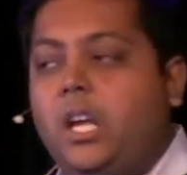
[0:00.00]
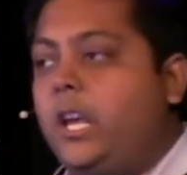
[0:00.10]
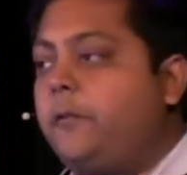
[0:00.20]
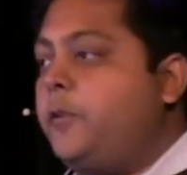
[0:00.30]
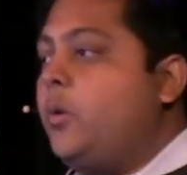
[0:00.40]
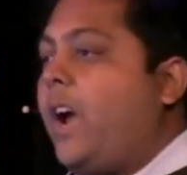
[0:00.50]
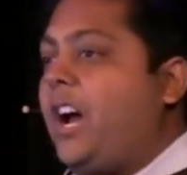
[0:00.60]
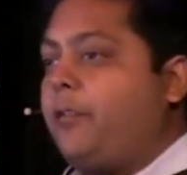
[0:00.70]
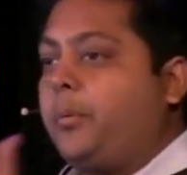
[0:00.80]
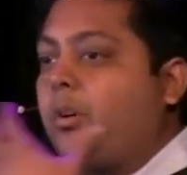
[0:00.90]
If you
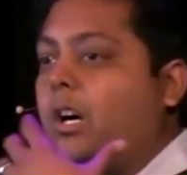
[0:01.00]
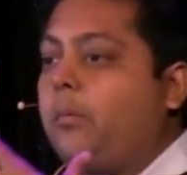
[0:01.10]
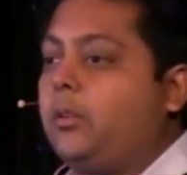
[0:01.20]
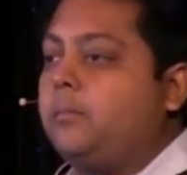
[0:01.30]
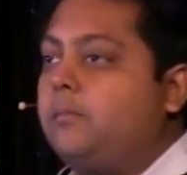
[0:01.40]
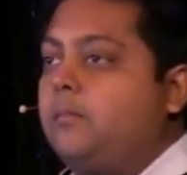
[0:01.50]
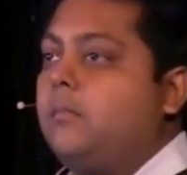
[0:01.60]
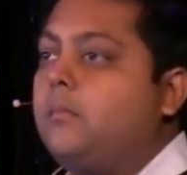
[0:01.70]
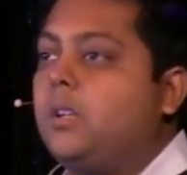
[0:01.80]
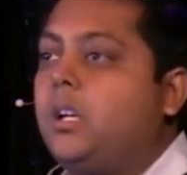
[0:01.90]
have a problem,
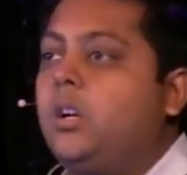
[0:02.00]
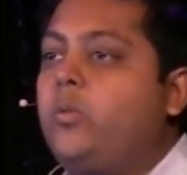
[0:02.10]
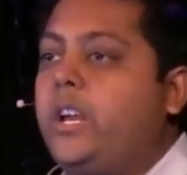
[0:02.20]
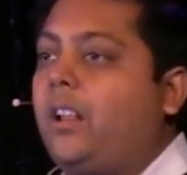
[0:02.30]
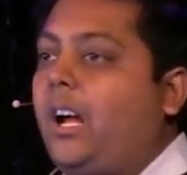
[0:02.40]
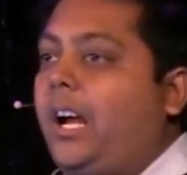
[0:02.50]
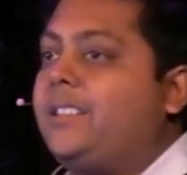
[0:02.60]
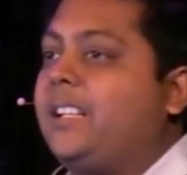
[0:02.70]
realize